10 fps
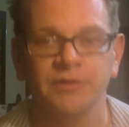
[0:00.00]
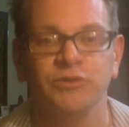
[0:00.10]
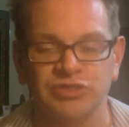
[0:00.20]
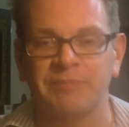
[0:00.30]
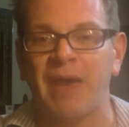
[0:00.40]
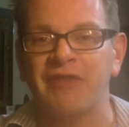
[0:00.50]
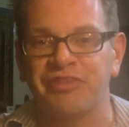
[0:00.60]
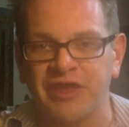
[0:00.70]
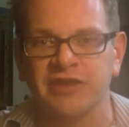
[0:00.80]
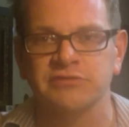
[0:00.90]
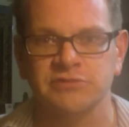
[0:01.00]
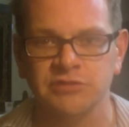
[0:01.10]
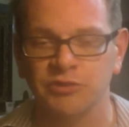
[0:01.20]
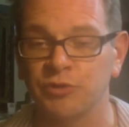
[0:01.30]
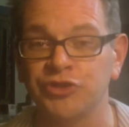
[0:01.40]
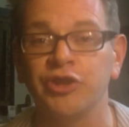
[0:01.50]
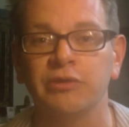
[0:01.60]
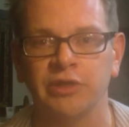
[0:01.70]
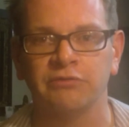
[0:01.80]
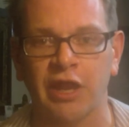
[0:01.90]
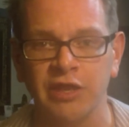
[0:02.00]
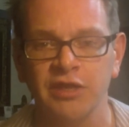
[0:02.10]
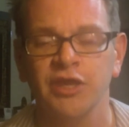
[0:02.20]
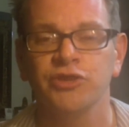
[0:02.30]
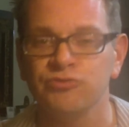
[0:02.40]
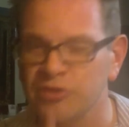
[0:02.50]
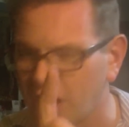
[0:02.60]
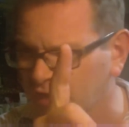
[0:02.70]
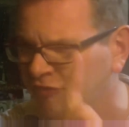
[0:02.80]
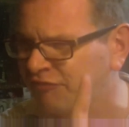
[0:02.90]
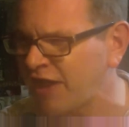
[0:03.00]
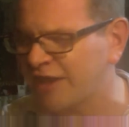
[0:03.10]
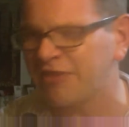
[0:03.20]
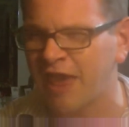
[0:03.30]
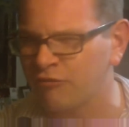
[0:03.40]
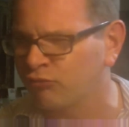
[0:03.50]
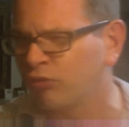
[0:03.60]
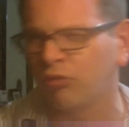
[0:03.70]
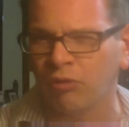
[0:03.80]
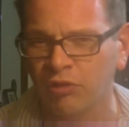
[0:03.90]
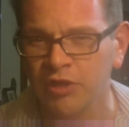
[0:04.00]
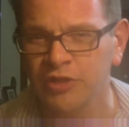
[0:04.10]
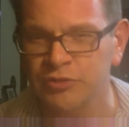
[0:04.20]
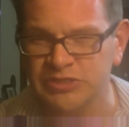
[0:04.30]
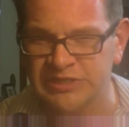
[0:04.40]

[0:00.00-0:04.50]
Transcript: You said bad things. You wouldn't do it, right? You nullified that rule. You